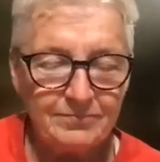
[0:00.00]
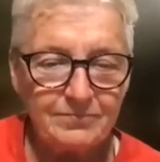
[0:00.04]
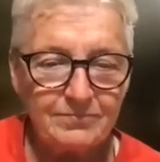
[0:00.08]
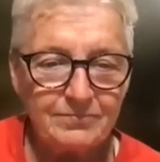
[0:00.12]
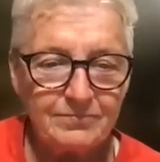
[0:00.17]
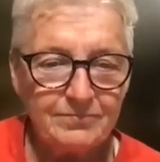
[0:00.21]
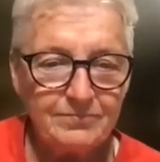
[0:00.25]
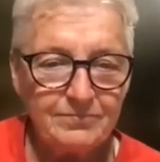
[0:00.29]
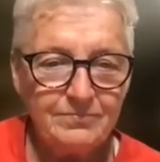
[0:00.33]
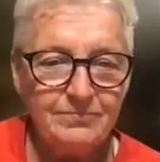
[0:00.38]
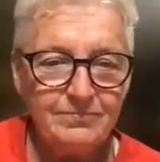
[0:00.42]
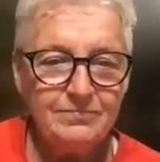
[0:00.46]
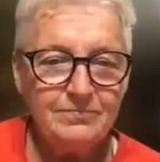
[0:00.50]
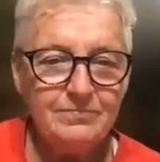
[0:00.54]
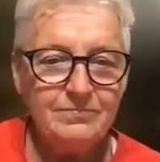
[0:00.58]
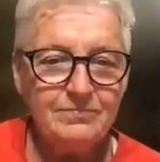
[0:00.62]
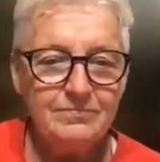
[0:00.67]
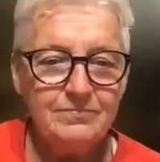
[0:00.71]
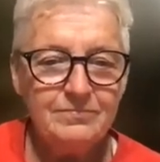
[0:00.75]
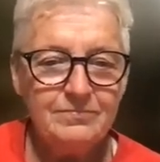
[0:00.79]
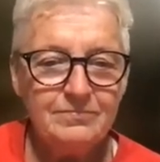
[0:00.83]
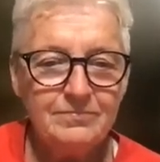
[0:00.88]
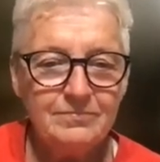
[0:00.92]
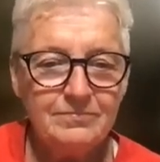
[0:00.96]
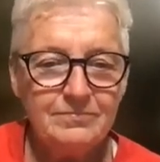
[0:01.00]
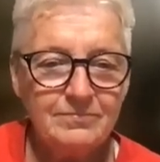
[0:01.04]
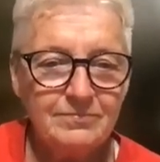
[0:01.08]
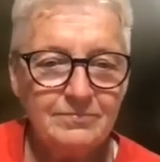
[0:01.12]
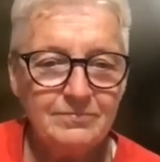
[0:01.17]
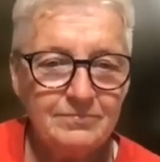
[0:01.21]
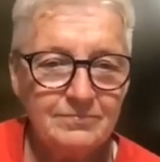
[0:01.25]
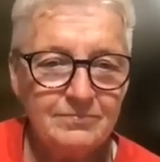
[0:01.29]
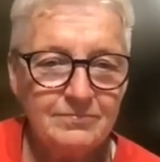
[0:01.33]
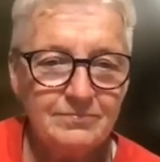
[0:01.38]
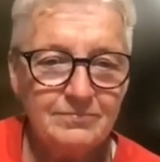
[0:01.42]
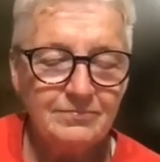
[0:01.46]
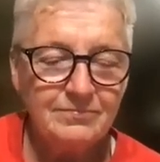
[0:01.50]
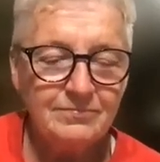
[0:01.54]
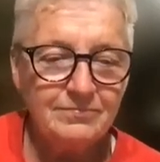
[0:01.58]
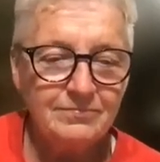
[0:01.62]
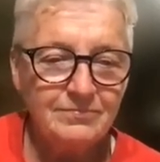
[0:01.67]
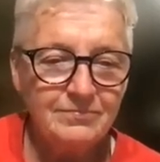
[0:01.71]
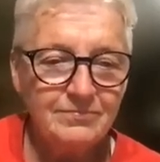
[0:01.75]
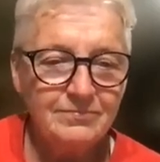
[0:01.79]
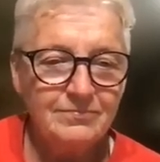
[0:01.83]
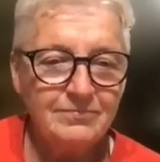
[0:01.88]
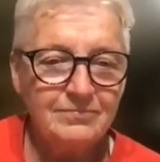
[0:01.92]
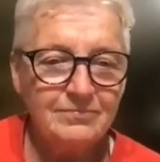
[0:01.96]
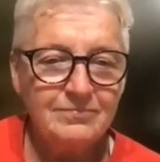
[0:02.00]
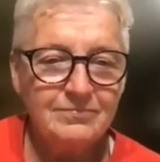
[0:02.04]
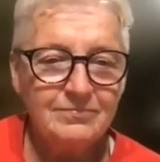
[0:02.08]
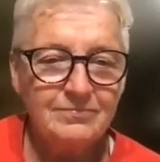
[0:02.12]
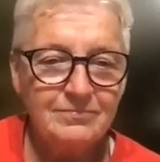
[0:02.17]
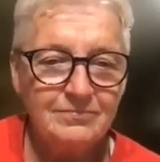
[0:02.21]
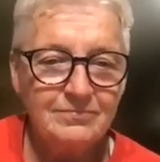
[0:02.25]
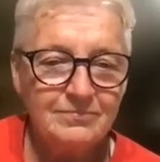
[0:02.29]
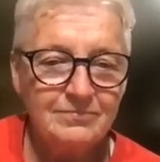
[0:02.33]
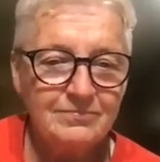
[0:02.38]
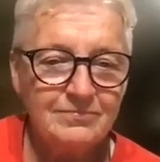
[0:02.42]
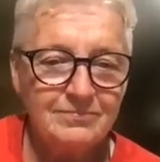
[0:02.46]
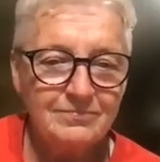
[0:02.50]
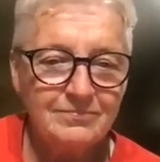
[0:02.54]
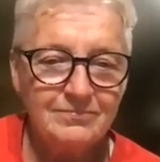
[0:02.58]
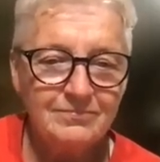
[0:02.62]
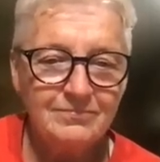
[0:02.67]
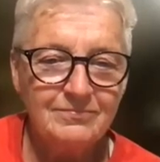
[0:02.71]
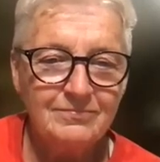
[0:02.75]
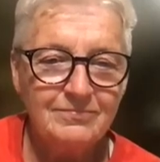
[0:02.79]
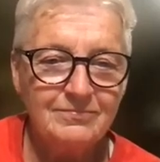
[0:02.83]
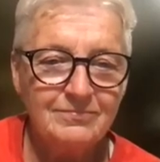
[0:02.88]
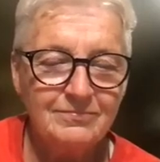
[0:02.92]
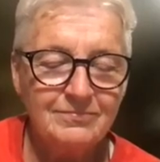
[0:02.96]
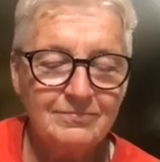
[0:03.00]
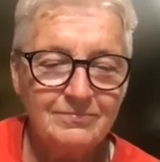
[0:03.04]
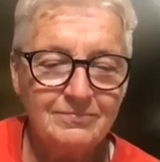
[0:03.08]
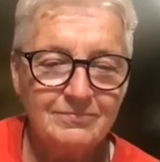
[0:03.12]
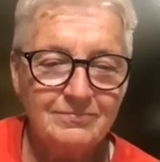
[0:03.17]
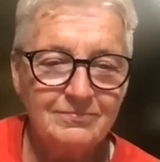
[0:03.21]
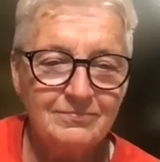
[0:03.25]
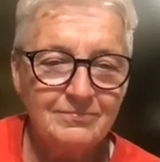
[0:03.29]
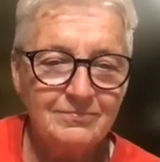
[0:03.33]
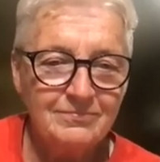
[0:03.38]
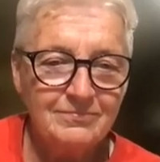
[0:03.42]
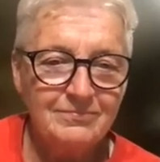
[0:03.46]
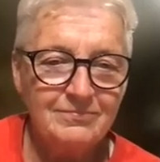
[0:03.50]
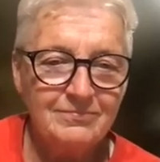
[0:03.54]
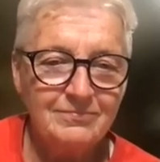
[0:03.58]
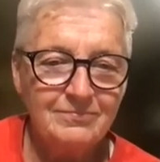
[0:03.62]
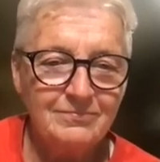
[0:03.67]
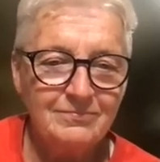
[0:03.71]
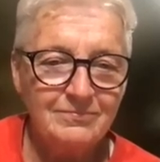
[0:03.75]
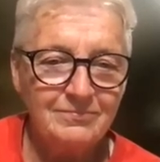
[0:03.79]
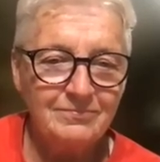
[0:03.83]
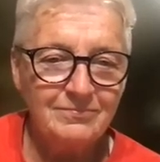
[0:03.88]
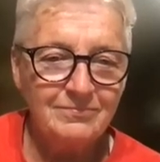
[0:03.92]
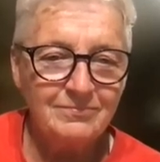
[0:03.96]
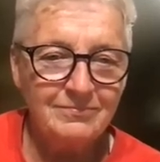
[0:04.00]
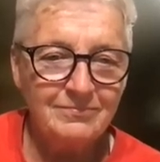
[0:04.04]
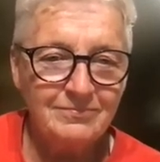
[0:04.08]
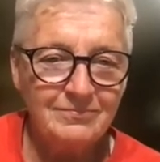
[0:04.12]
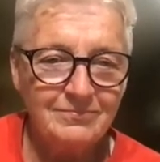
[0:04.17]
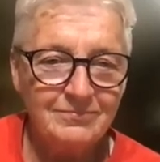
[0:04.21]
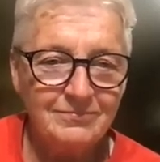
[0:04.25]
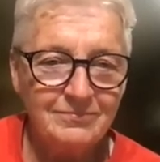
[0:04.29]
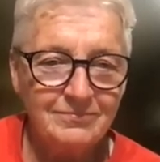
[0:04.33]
(silent)